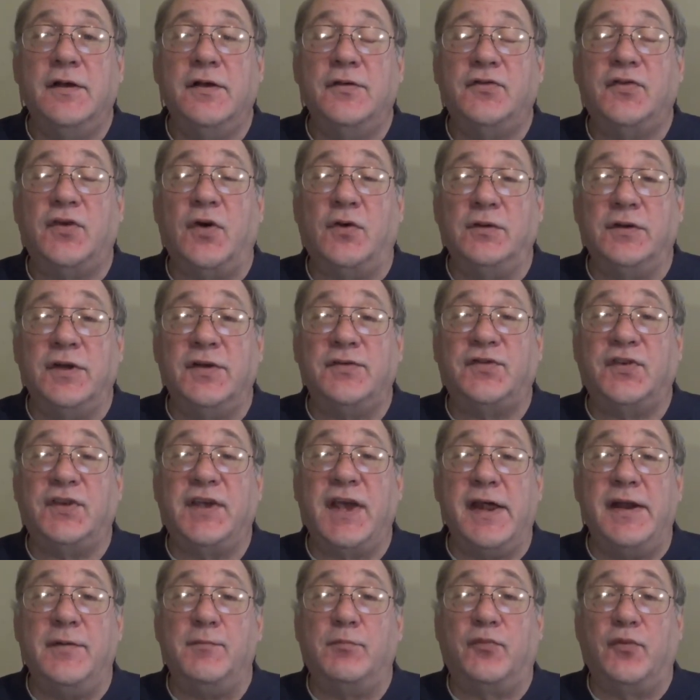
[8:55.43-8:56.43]
So let's
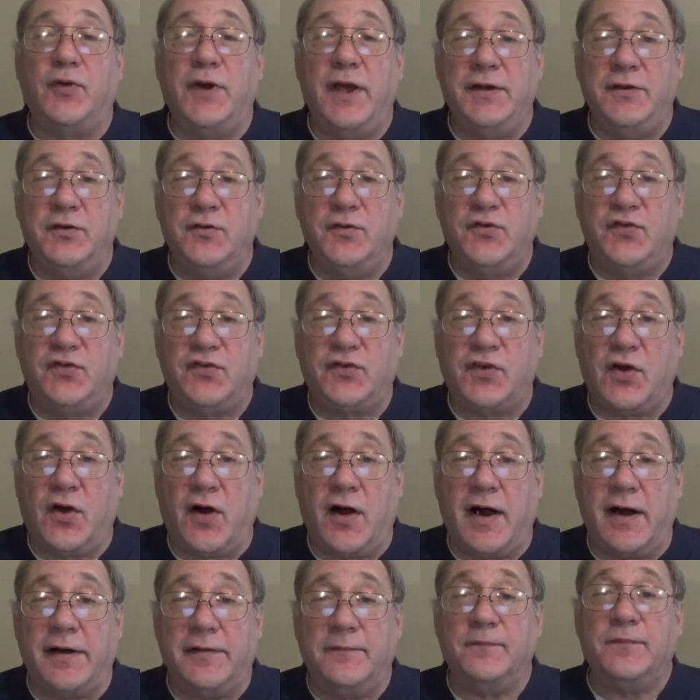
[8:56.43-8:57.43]
get a brand new
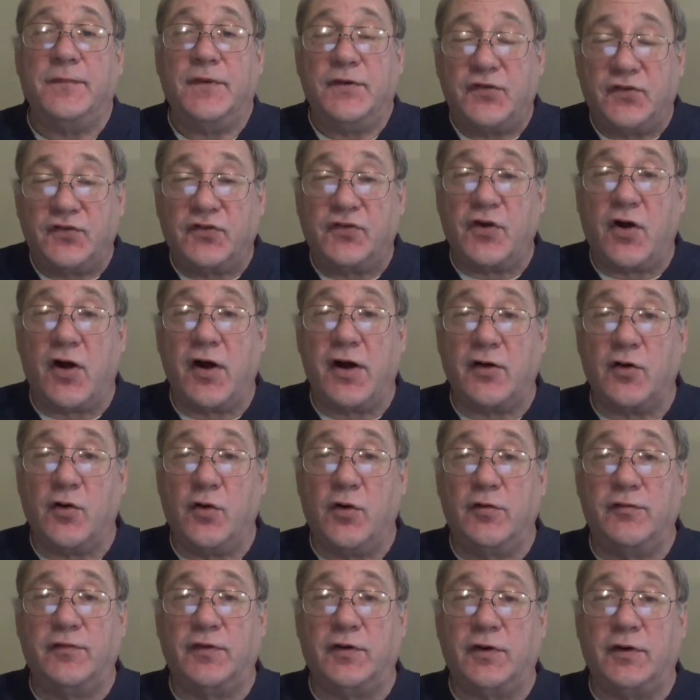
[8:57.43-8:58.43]
start, start
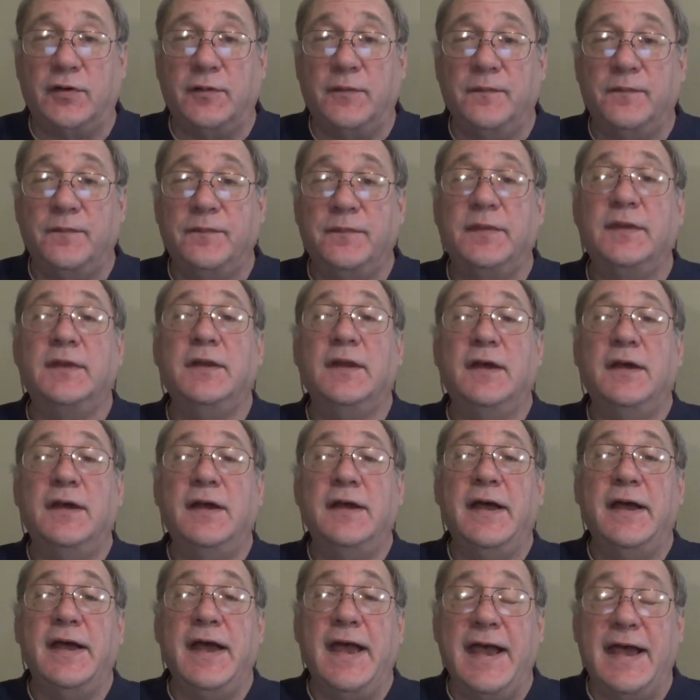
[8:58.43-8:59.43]
over,
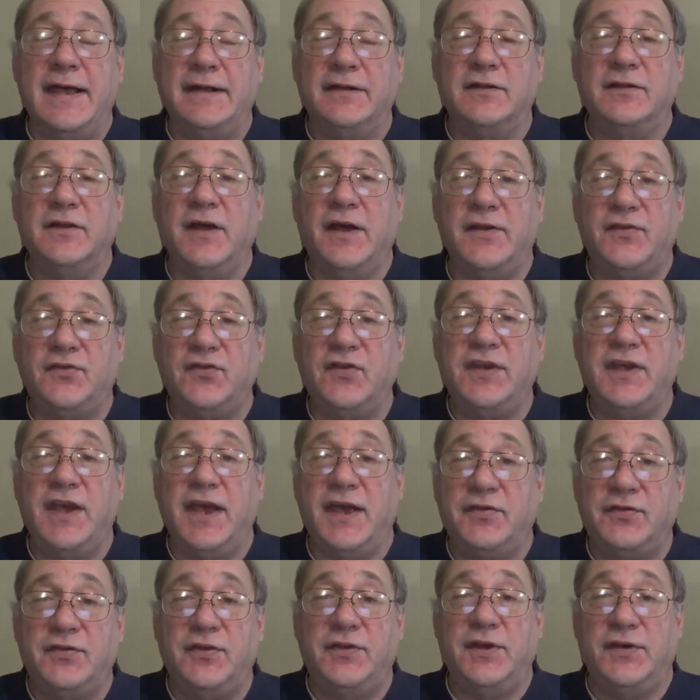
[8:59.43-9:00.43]
and let's
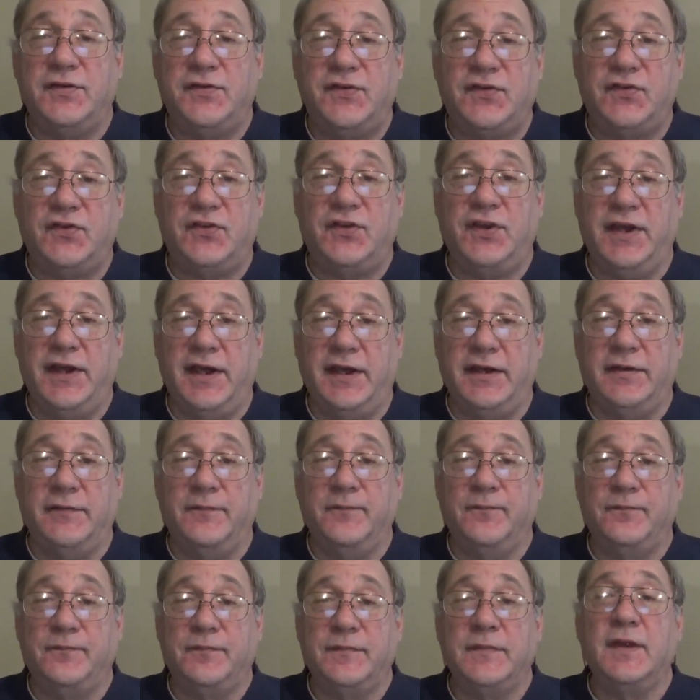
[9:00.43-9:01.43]
get this thing
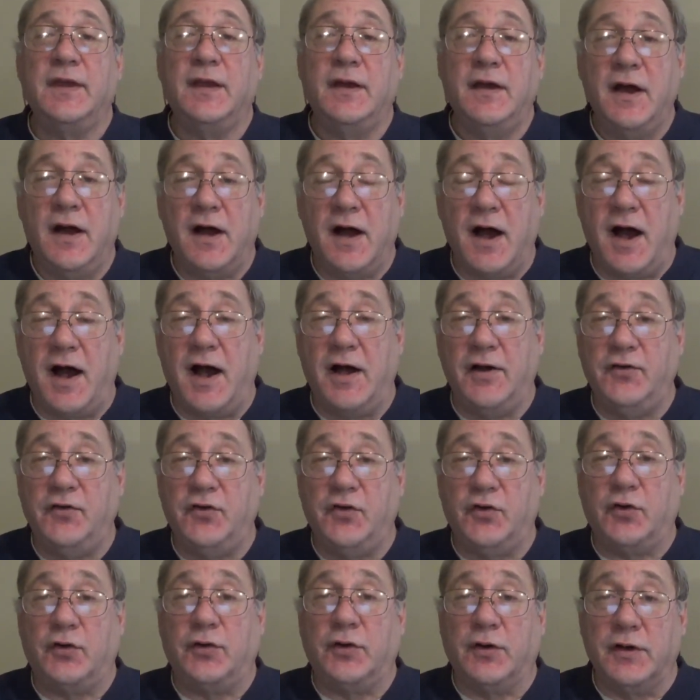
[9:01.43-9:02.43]

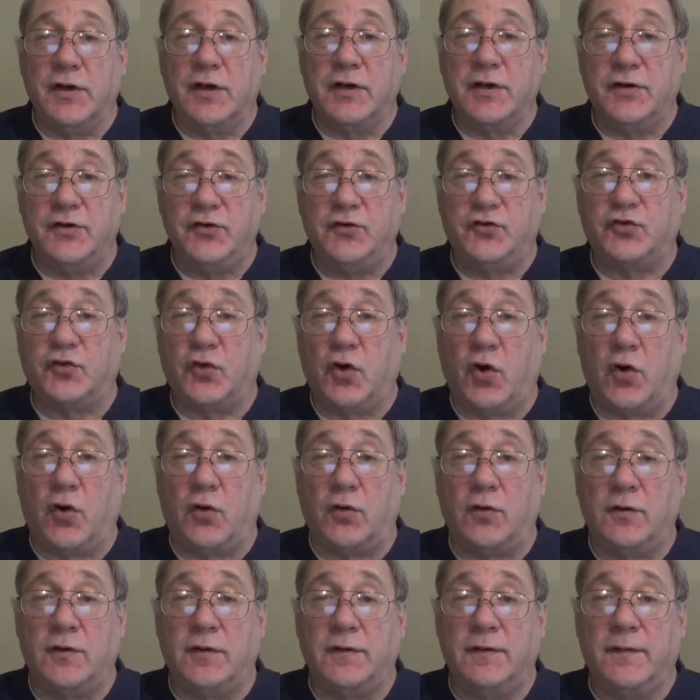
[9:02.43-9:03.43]
under
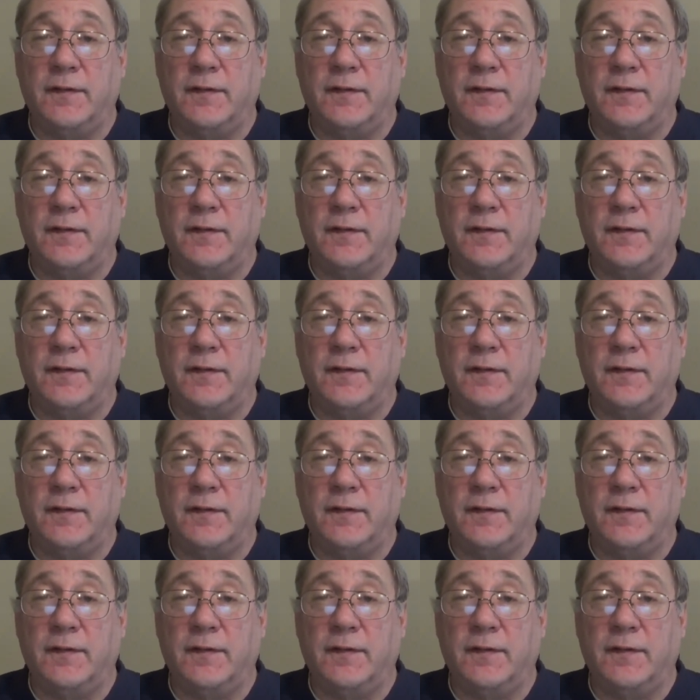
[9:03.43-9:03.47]
control.